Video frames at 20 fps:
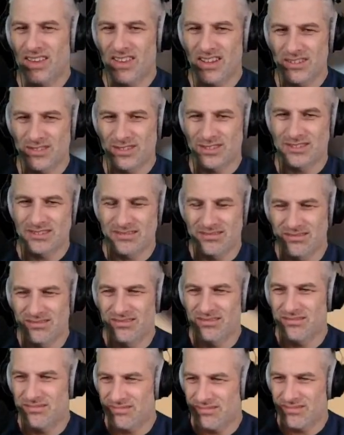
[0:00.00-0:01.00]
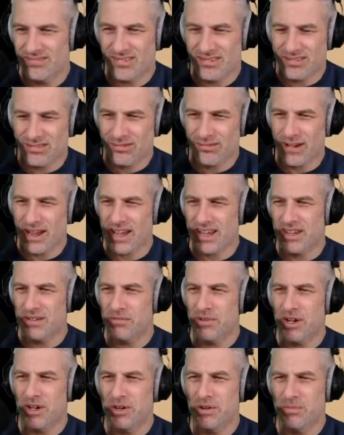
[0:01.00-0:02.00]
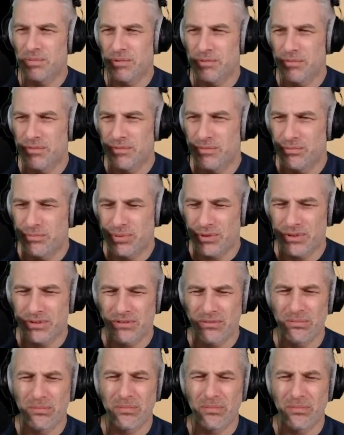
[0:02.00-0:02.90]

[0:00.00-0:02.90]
those. Crack them open and put.